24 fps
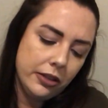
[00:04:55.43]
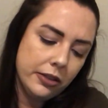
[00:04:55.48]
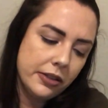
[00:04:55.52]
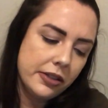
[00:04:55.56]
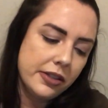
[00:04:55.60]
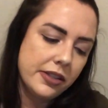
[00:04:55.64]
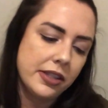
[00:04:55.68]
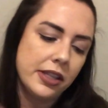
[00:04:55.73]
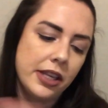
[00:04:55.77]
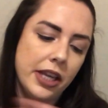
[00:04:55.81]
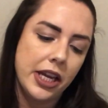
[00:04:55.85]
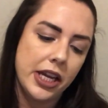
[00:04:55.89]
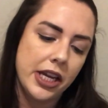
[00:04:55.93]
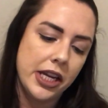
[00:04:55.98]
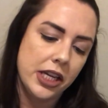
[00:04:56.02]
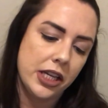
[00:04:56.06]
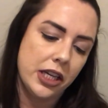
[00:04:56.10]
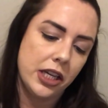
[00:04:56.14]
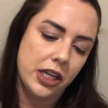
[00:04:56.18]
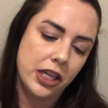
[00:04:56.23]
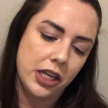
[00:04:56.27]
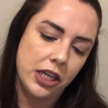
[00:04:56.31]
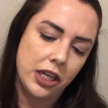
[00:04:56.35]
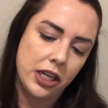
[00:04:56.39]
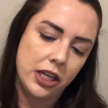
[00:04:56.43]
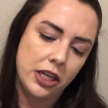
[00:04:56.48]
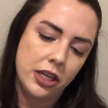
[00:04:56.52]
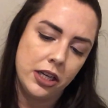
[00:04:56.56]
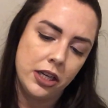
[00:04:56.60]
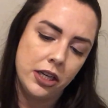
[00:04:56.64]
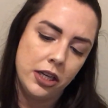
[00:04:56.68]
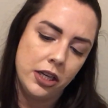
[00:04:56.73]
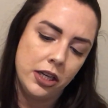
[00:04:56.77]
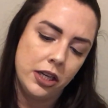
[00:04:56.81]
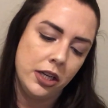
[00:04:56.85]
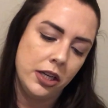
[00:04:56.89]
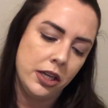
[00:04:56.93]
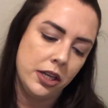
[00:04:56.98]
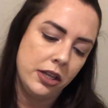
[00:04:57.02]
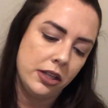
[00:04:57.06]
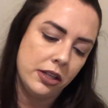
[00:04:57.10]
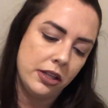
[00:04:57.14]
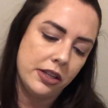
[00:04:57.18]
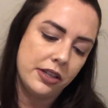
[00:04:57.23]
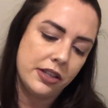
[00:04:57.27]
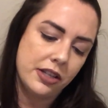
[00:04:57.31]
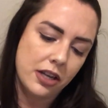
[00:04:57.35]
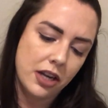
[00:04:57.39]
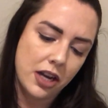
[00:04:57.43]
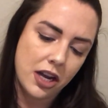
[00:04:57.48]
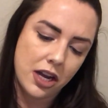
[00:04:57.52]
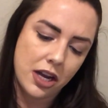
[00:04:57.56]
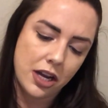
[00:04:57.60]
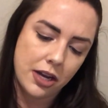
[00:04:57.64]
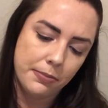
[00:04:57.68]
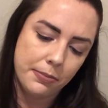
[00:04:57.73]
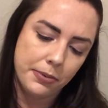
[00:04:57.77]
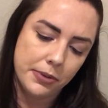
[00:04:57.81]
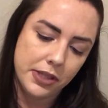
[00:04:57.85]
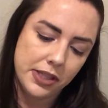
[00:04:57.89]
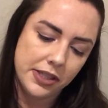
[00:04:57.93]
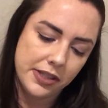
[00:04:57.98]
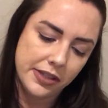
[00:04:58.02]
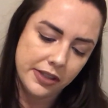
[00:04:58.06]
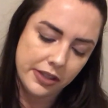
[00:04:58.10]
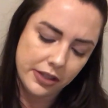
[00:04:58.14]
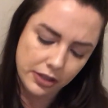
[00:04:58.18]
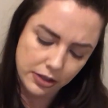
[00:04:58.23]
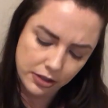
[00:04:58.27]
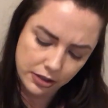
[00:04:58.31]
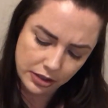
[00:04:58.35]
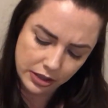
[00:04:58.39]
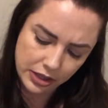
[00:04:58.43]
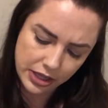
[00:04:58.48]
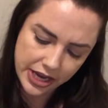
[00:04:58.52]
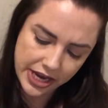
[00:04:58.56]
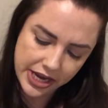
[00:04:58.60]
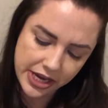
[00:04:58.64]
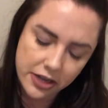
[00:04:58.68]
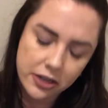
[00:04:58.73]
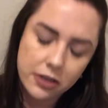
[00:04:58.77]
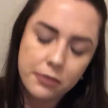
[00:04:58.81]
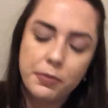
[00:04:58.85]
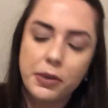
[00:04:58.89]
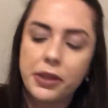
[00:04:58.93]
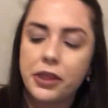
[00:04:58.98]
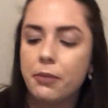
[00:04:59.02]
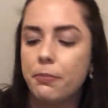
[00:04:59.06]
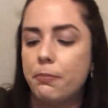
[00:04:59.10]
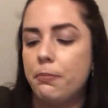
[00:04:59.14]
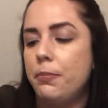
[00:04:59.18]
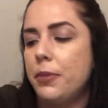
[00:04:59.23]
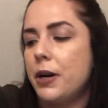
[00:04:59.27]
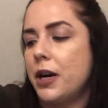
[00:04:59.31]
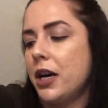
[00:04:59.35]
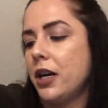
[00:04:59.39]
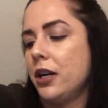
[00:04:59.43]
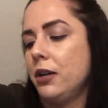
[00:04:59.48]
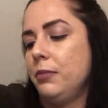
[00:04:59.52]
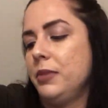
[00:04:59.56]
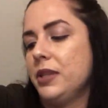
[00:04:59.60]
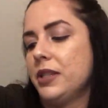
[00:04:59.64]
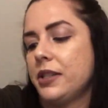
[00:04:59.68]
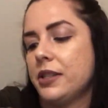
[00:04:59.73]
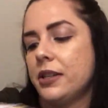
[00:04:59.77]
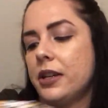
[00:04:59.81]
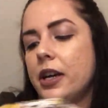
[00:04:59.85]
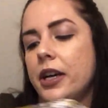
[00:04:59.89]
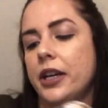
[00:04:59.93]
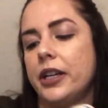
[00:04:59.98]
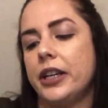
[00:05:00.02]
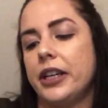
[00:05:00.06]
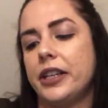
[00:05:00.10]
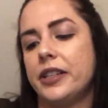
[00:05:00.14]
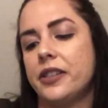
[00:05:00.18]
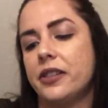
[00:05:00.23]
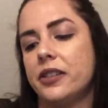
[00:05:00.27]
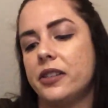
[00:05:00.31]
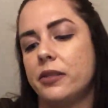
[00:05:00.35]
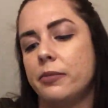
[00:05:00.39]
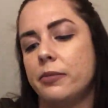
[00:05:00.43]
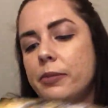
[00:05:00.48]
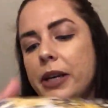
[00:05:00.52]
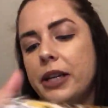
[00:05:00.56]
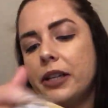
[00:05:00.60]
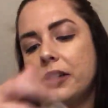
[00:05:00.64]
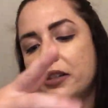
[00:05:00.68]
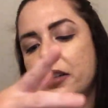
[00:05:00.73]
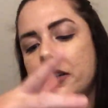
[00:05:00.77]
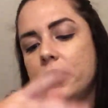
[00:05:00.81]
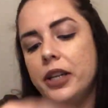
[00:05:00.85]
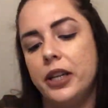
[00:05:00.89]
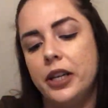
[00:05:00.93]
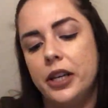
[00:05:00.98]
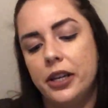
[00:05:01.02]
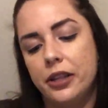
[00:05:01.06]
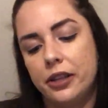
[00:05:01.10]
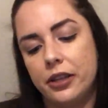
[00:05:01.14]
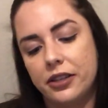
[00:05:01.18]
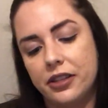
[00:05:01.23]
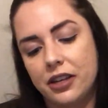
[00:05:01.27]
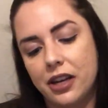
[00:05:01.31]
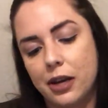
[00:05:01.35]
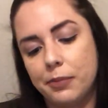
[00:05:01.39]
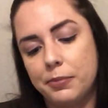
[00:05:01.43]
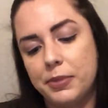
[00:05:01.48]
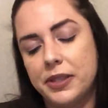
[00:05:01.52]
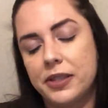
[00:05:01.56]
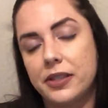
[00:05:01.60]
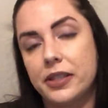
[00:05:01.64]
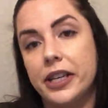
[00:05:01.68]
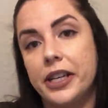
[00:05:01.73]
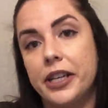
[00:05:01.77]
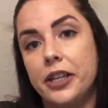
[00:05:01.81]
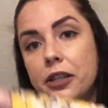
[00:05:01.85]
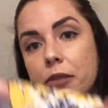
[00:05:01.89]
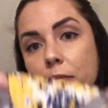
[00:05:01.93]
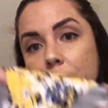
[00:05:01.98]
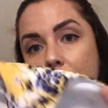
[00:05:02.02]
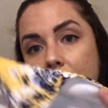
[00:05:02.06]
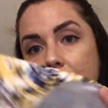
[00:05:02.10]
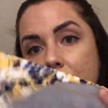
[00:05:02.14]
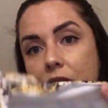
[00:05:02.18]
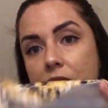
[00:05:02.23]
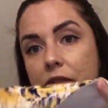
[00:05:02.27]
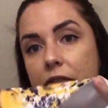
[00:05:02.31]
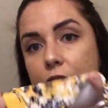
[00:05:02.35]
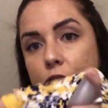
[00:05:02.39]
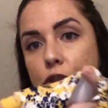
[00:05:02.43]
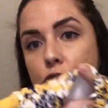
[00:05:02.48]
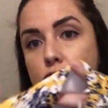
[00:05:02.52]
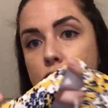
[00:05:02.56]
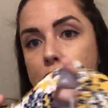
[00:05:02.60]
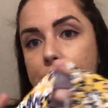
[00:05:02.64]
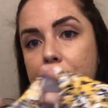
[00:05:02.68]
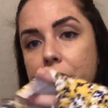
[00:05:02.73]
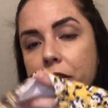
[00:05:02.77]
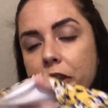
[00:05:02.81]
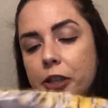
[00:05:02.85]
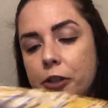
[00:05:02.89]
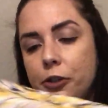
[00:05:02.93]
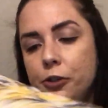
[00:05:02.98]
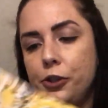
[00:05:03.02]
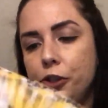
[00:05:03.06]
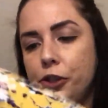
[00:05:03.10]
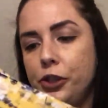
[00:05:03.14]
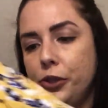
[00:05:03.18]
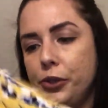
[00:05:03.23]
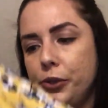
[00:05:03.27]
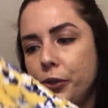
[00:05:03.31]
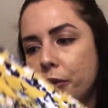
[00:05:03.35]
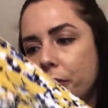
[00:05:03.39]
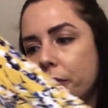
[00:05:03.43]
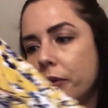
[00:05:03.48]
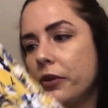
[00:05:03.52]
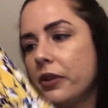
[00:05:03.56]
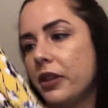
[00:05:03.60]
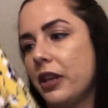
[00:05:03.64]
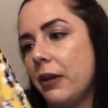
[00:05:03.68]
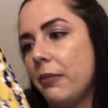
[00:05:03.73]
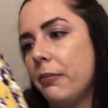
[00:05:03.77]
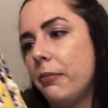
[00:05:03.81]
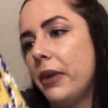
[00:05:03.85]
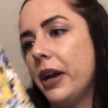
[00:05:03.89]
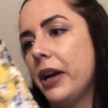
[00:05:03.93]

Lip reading: looks like the top is layered, but the bottom is not. And I suspect the top is layered because of a shear issue that